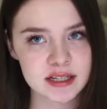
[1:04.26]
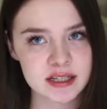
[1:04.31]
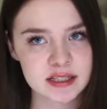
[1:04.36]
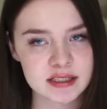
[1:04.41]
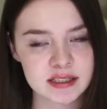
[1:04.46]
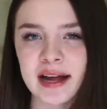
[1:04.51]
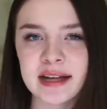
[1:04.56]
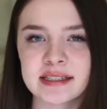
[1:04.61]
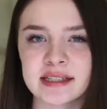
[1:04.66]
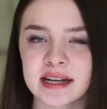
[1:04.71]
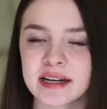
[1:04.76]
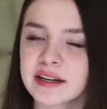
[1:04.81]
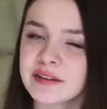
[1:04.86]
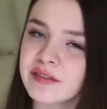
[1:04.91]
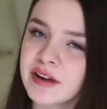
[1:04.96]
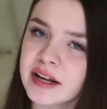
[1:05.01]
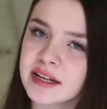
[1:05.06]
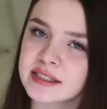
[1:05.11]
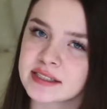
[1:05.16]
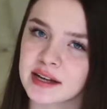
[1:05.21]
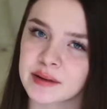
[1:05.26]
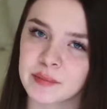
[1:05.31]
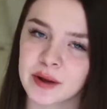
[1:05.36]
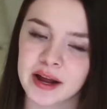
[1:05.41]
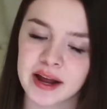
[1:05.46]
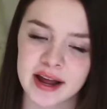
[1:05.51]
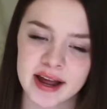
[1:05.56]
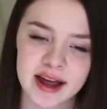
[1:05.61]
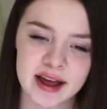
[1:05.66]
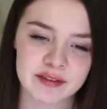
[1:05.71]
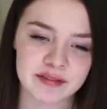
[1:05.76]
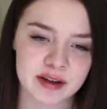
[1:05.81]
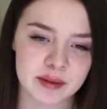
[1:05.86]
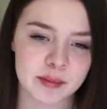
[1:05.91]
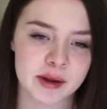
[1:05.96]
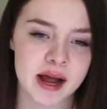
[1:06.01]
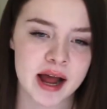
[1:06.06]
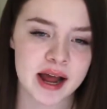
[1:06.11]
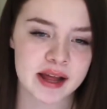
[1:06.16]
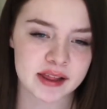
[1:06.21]
it hides any veins I might have
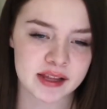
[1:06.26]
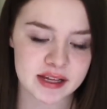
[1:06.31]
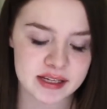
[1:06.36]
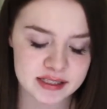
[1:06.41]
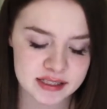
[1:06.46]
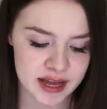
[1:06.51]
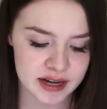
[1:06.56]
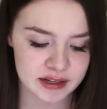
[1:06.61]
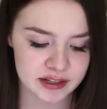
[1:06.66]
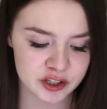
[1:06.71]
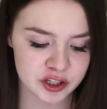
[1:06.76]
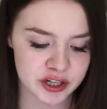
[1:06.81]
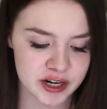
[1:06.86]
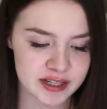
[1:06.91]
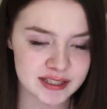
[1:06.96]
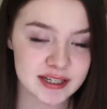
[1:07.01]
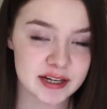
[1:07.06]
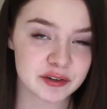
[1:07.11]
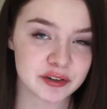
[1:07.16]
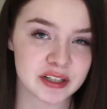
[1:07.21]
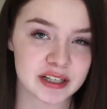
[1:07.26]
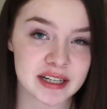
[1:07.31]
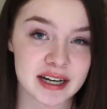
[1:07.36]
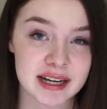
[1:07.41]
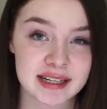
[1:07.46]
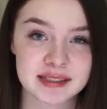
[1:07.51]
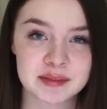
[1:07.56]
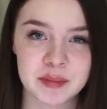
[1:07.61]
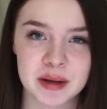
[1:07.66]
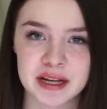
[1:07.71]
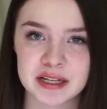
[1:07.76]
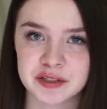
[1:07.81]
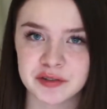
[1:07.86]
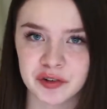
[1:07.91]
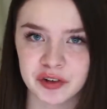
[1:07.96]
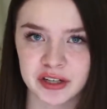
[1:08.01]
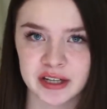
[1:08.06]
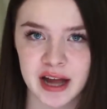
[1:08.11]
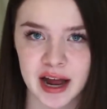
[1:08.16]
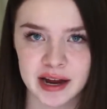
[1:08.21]
on my eyelids and it creates a really nice base
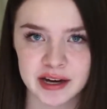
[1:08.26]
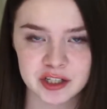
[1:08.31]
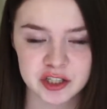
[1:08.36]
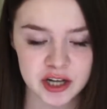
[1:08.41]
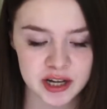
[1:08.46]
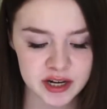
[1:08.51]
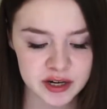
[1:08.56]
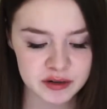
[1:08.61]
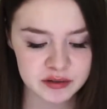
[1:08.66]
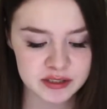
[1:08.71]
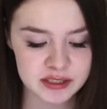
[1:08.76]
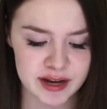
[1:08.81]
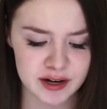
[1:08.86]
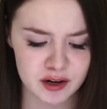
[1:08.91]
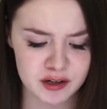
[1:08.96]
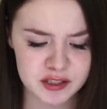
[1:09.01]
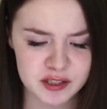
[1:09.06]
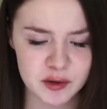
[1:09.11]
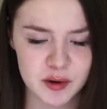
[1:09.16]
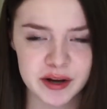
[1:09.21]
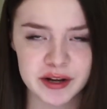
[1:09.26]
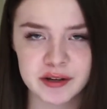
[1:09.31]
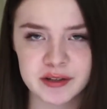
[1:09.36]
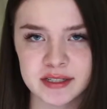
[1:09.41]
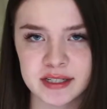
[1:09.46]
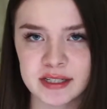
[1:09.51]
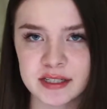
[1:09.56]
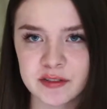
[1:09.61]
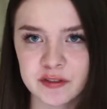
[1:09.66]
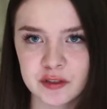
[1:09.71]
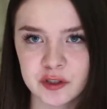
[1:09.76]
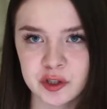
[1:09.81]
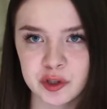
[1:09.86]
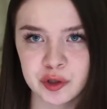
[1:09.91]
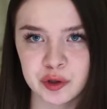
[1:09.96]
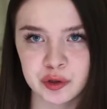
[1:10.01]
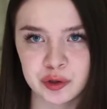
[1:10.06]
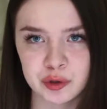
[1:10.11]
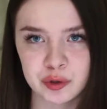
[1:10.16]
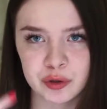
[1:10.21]
for the eyeshadows. And also I use this
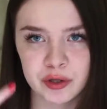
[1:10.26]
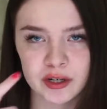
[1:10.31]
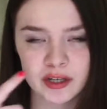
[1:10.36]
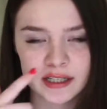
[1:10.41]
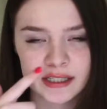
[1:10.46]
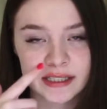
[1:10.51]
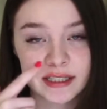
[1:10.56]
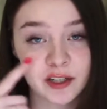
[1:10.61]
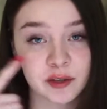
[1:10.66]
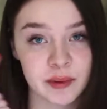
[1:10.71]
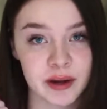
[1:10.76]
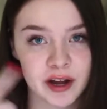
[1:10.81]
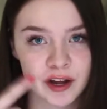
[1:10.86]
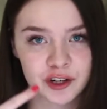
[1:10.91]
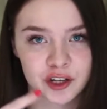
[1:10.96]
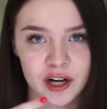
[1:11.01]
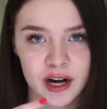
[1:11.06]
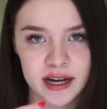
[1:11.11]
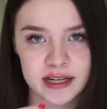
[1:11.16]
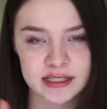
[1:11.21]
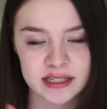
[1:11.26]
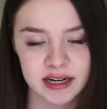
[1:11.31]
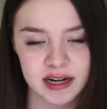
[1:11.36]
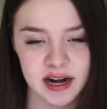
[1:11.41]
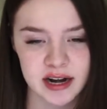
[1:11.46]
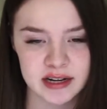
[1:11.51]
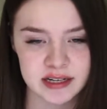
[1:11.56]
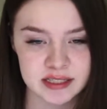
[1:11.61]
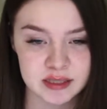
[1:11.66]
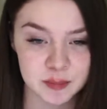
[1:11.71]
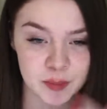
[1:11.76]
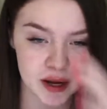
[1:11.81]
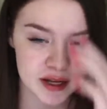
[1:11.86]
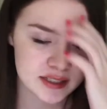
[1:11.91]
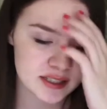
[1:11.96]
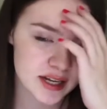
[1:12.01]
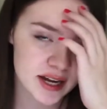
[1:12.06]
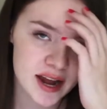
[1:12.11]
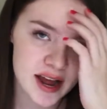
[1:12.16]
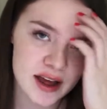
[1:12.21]
to conceal my under eyes and any
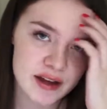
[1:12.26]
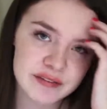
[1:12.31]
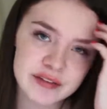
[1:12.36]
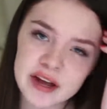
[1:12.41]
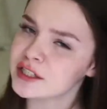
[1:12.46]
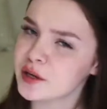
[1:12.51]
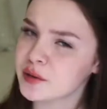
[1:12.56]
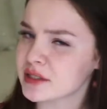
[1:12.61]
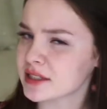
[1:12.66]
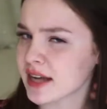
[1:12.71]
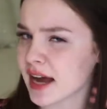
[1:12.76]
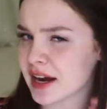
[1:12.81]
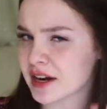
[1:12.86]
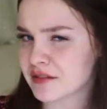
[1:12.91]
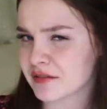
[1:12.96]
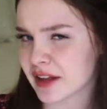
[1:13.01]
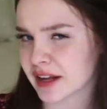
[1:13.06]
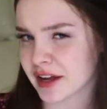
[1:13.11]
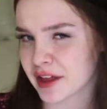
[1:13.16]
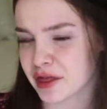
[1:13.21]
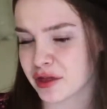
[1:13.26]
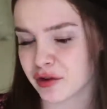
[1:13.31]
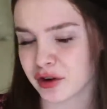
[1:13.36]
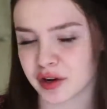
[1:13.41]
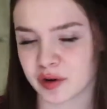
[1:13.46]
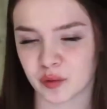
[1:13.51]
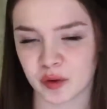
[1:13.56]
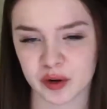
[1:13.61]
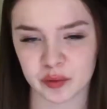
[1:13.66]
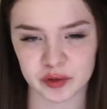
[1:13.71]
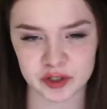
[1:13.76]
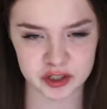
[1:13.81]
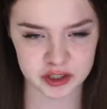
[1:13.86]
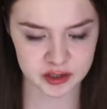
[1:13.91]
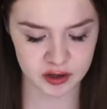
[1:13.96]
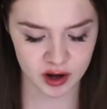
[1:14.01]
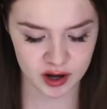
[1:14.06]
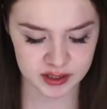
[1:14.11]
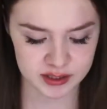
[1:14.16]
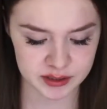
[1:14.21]
spots I have. So it's kind of like a 3-in-1, which
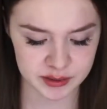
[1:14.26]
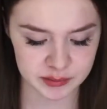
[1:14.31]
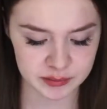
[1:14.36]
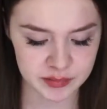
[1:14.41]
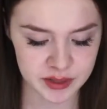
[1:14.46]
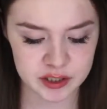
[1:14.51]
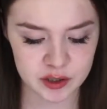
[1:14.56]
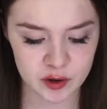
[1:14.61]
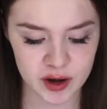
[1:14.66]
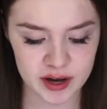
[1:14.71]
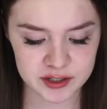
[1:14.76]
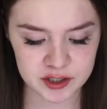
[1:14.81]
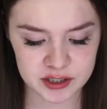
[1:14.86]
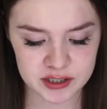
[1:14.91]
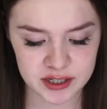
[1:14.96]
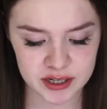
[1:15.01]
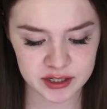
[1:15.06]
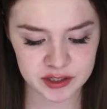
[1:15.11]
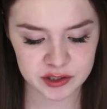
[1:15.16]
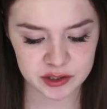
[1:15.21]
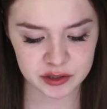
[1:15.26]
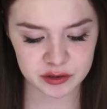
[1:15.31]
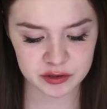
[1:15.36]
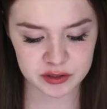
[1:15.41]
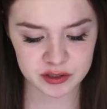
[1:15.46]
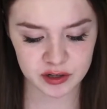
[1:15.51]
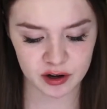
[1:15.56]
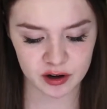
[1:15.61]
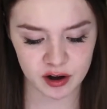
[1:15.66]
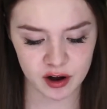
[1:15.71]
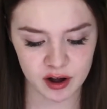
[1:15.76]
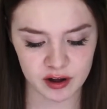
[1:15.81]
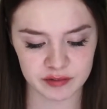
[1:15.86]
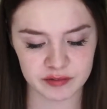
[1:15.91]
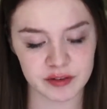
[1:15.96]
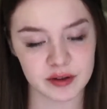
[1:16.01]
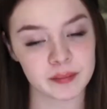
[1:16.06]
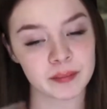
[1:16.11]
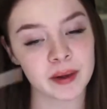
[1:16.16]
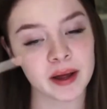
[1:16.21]
is awesome. So I just like to start
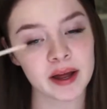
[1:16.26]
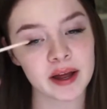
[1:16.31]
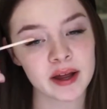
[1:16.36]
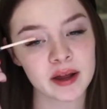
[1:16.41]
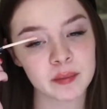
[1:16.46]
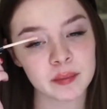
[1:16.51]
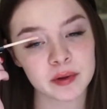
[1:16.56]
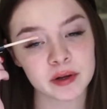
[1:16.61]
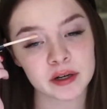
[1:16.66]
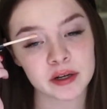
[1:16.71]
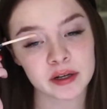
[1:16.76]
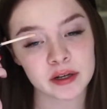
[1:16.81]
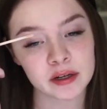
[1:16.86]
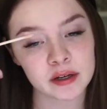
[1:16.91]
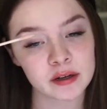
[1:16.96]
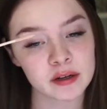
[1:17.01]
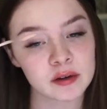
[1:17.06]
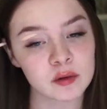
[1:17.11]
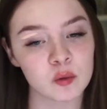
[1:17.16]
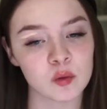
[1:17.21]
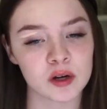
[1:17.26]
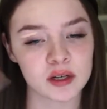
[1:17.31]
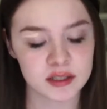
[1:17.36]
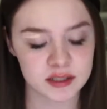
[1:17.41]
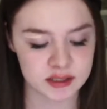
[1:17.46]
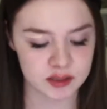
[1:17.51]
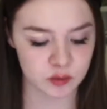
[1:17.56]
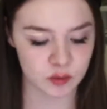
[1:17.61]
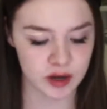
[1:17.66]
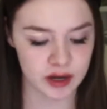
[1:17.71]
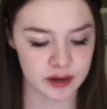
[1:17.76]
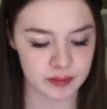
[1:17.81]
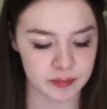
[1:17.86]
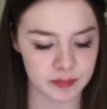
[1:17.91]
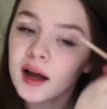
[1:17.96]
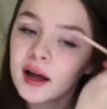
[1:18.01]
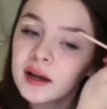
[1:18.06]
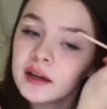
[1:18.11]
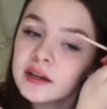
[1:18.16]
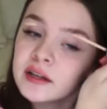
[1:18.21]
off by putting one
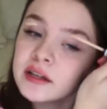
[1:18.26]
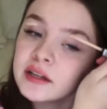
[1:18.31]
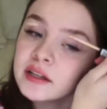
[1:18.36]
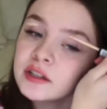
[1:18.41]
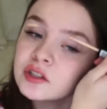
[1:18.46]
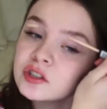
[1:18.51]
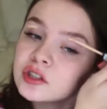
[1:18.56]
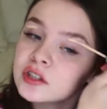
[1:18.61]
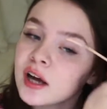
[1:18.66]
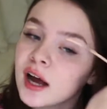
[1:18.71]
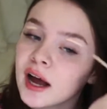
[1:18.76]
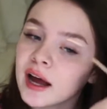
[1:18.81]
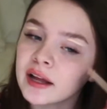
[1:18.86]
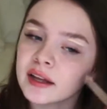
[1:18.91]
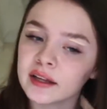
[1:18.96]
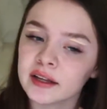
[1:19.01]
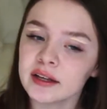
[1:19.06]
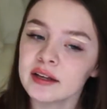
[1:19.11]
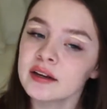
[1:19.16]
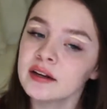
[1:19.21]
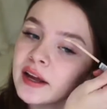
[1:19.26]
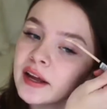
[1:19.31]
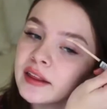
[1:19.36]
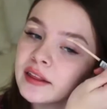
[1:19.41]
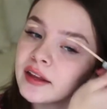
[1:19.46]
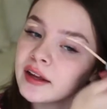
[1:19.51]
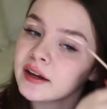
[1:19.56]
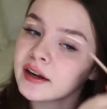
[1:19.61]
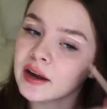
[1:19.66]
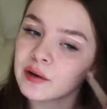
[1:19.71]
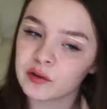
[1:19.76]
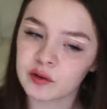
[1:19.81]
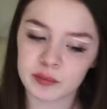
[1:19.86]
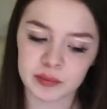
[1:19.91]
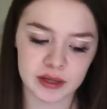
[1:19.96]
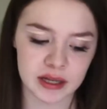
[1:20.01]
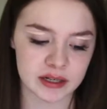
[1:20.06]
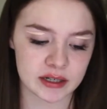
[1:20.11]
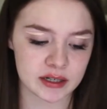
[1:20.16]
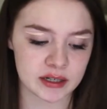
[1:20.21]
swipe on each eyelid and then I will
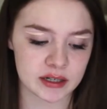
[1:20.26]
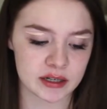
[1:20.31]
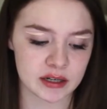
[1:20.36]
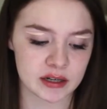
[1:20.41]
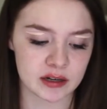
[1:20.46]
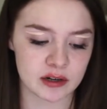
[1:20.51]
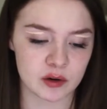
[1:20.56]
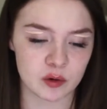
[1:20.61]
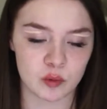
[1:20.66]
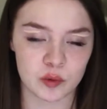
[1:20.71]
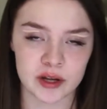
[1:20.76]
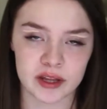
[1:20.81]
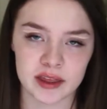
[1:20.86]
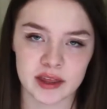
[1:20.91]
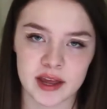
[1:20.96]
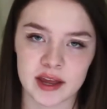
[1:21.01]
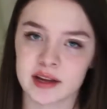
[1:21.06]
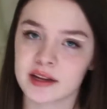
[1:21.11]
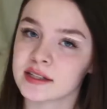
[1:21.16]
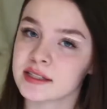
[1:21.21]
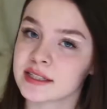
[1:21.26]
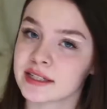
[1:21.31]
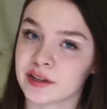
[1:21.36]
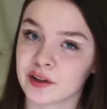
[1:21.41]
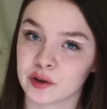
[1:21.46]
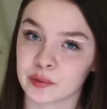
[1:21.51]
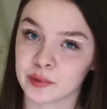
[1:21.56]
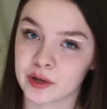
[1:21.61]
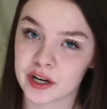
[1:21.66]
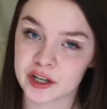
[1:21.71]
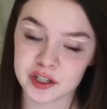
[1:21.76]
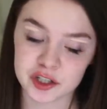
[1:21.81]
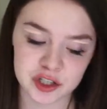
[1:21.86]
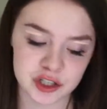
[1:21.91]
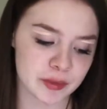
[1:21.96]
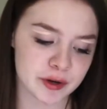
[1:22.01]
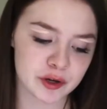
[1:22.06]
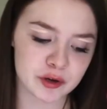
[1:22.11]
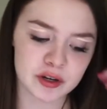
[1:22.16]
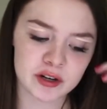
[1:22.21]
blend it in with a concealer
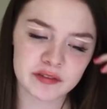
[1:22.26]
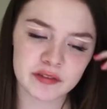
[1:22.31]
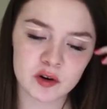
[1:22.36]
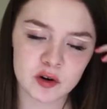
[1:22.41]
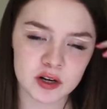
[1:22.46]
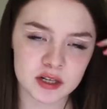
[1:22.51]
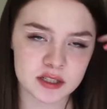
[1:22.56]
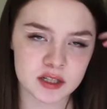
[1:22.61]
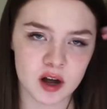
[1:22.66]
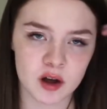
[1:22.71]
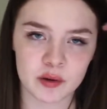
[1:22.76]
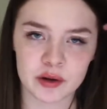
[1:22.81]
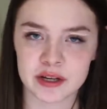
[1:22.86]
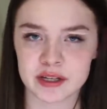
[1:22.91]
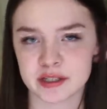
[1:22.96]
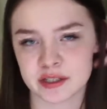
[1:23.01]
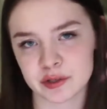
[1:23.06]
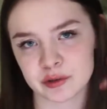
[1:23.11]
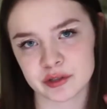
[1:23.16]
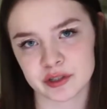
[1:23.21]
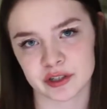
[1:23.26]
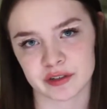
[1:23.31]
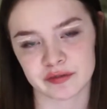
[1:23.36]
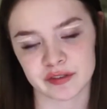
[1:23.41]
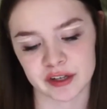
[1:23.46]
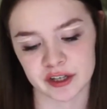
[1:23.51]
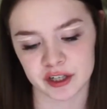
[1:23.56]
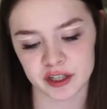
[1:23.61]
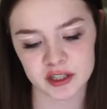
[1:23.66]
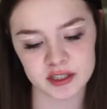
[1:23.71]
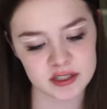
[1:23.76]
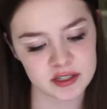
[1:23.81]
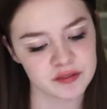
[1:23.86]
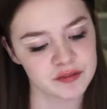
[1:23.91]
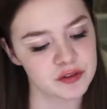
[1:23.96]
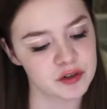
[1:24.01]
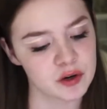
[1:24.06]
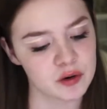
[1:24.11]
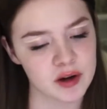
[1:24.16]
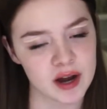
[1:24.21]
brush. But you could of course always use your fingers
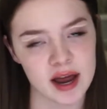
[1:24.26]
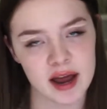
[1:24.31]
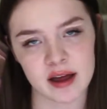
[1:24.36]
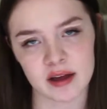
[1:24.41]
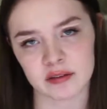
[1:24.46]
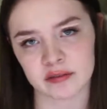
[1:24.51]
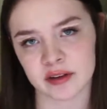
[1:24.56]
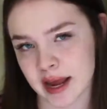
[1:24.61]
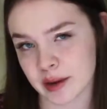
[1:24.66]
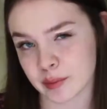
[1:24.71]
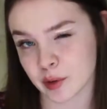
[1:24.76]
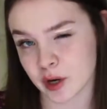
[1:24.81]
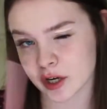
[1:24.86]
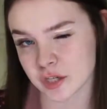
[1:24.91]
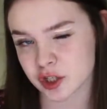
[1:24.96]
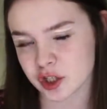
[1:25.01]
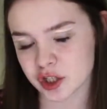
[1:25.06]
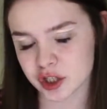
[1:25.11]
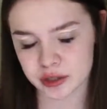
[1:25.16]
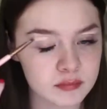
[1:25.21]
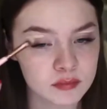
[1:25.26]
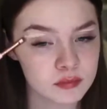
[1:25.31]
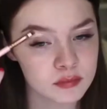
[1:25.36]
if you don't have a brush.